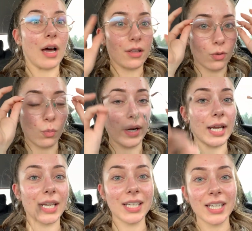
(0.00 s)
out of the
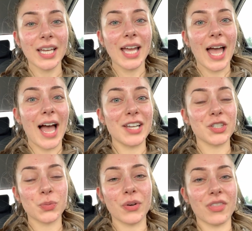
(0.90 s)
way and
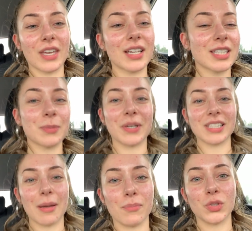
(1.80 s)
does weird things, it's
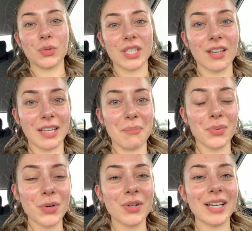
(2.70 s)
because I'm using a
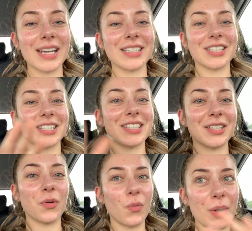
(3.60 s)
gimbal, and
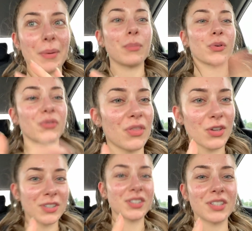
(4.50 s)
it's when my boyfriend
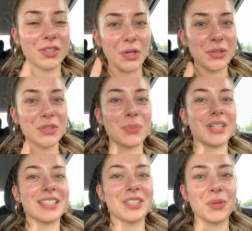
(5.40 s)
turns
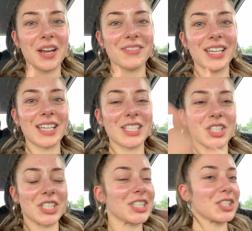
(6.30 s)
when he's driving, it
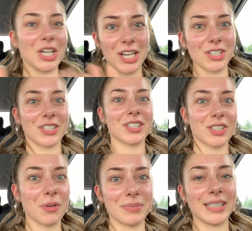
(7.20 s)
just
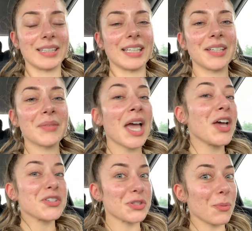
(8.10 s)
changes completely.
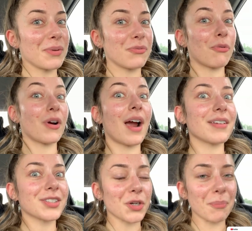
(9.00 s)
So before
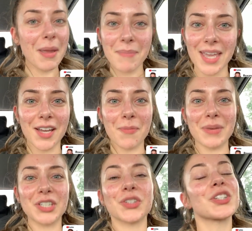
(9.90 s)
I start my makeup,
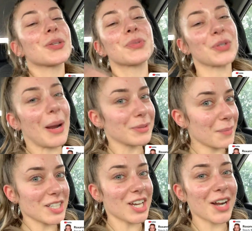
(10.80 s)
make sure to subscribe to
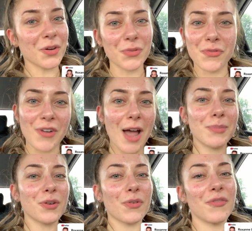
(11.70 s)
my channel for 5
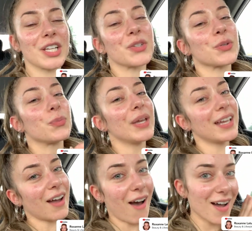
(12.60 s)
beautiful videos a
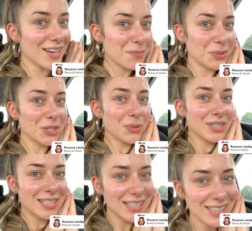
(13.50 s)
week on
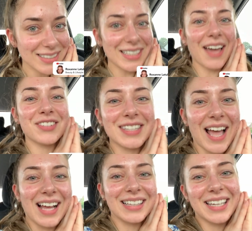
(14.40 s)
beauty,
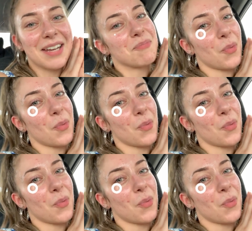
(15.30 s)
lifestyle, and